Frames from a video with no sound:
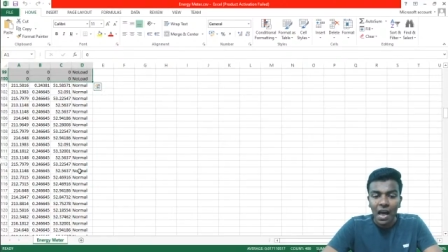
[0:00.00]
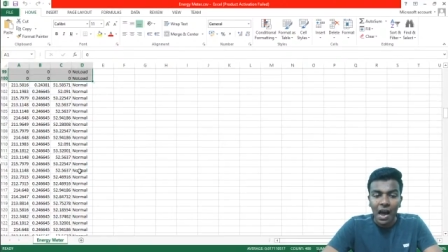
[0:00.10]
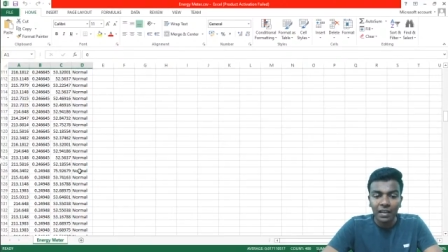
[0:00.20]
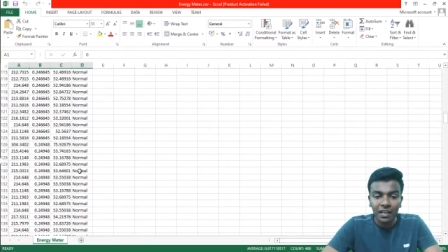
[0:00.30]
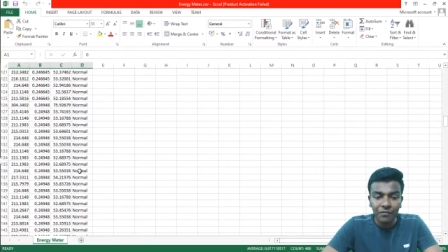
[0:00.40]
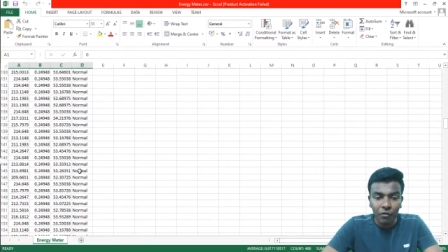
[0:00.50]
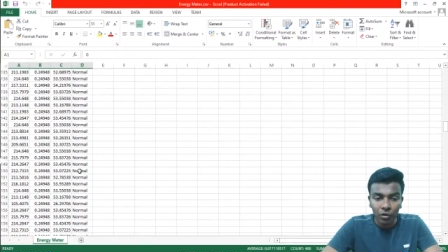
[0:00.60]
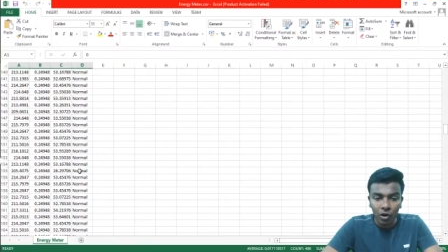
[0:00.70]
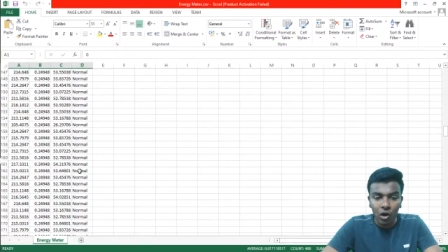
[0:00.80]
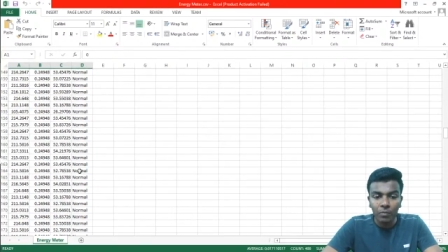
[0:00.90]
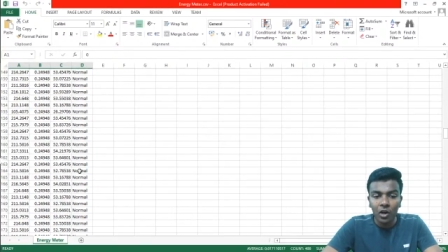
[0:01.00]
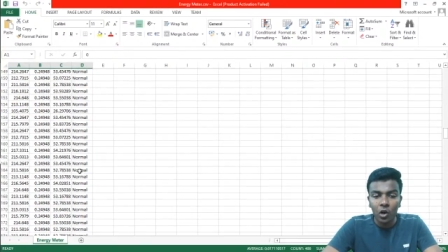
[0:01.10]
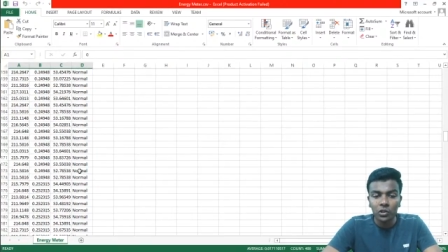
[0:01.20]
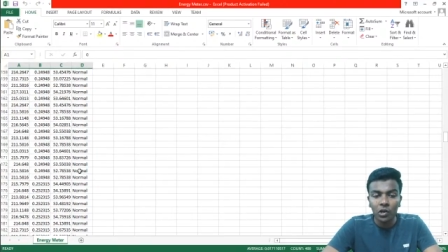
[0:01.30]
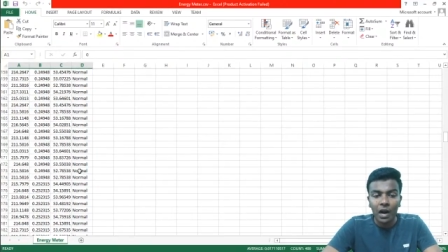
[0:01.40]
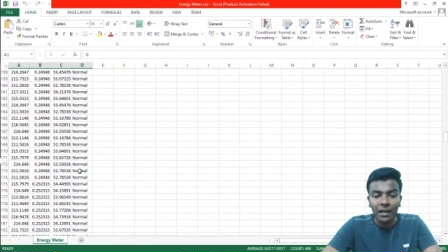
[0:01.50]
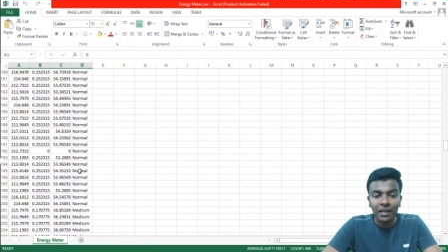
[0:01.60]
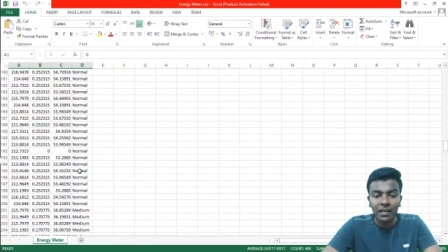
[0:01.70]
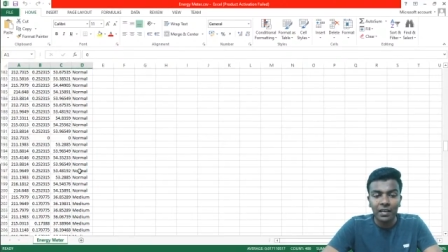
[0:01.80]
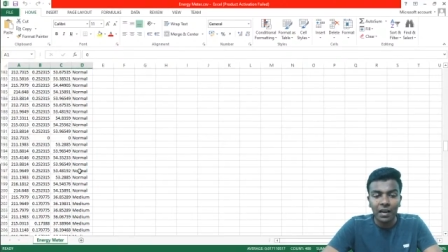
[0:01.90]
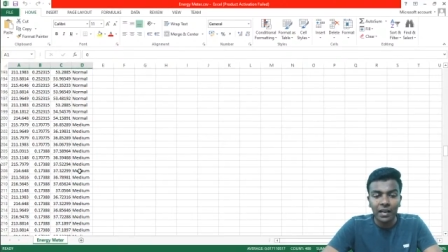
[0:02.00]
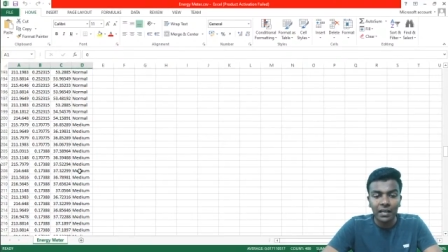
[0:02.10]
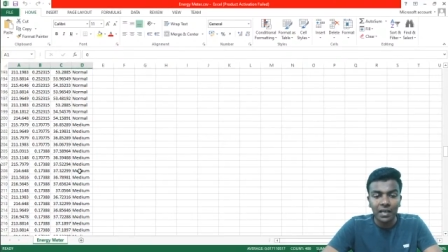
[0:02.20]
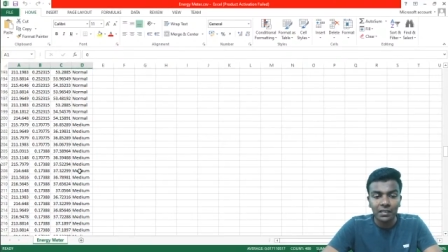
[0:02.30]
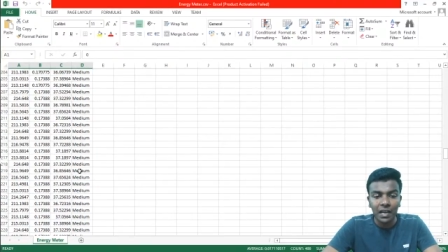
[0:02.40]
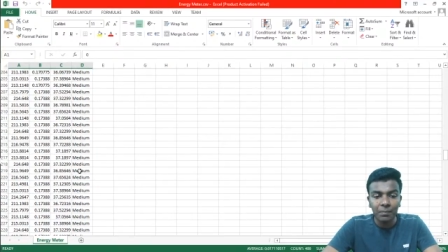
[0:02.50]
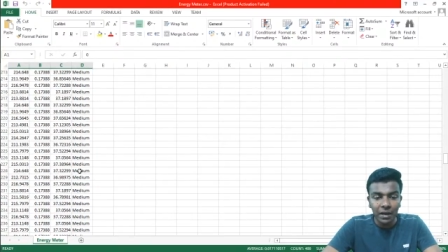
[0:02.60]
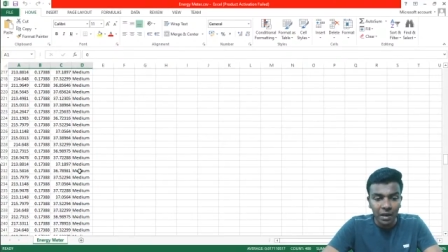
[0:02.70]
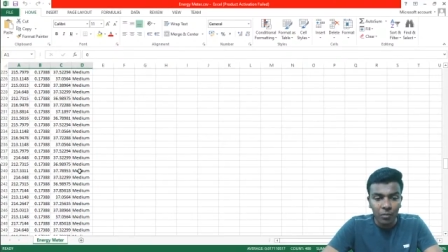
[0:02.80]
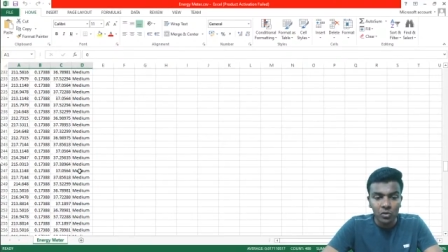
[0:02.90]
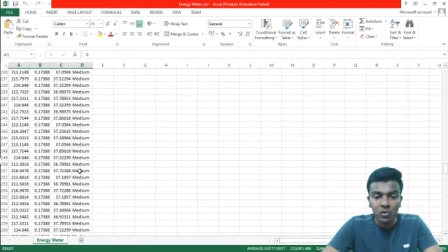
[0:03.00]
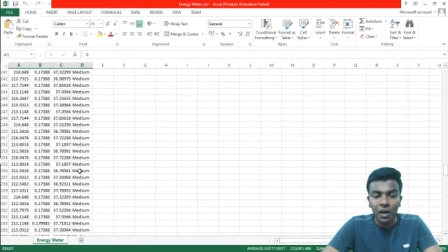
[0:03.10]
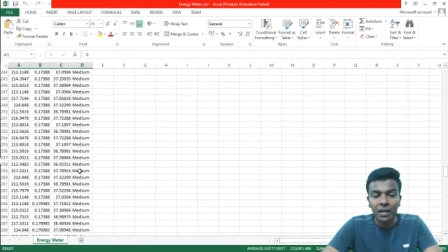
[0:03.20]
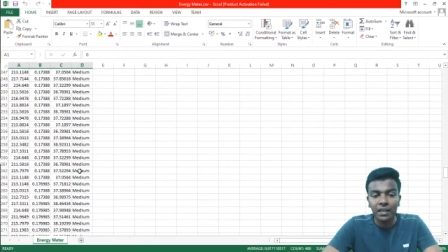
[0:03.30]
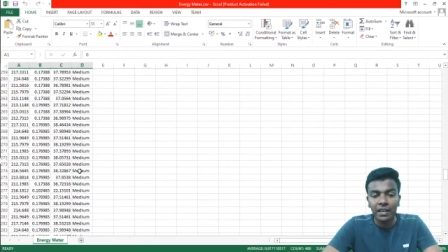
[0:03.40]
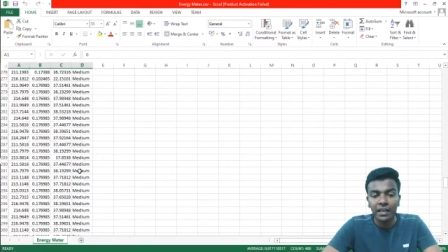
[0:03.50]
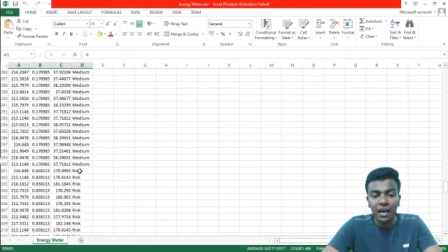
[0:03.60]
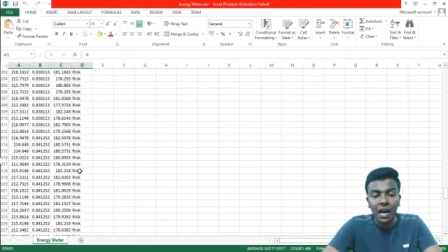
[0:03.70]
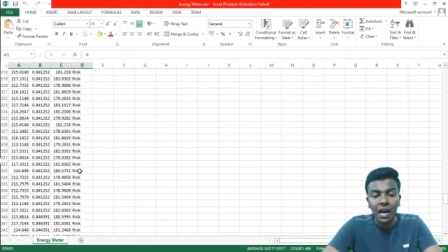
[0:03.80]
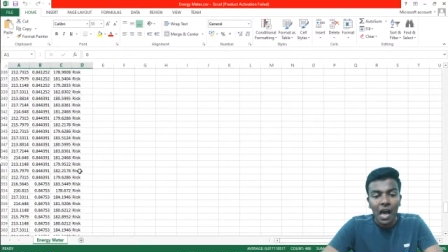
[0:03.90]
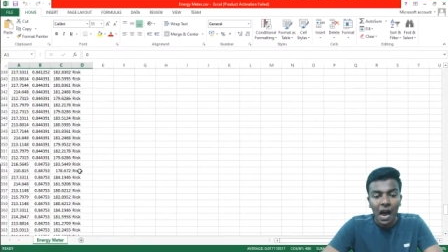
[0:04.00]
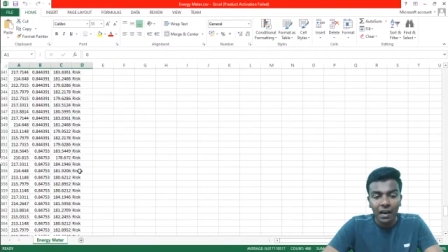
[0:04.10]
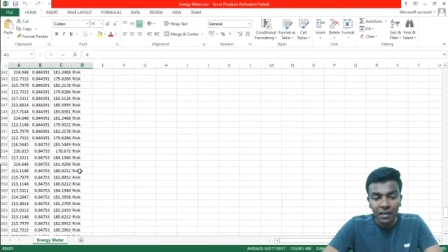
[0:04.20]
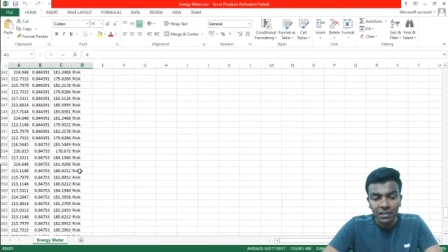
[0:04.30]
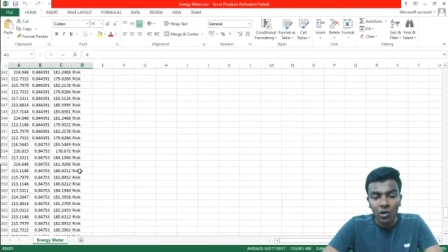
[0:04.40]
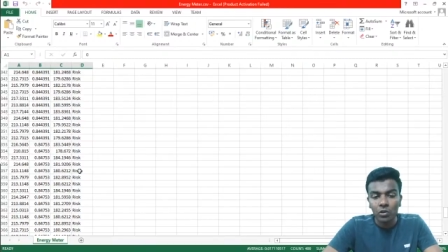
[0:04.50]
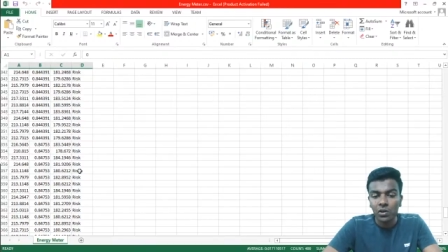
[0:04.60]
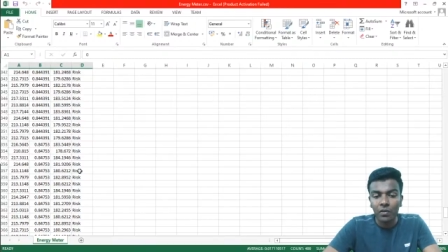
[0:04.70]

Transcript: and then for normal also 100 datas, and medium also 100 data, and risk also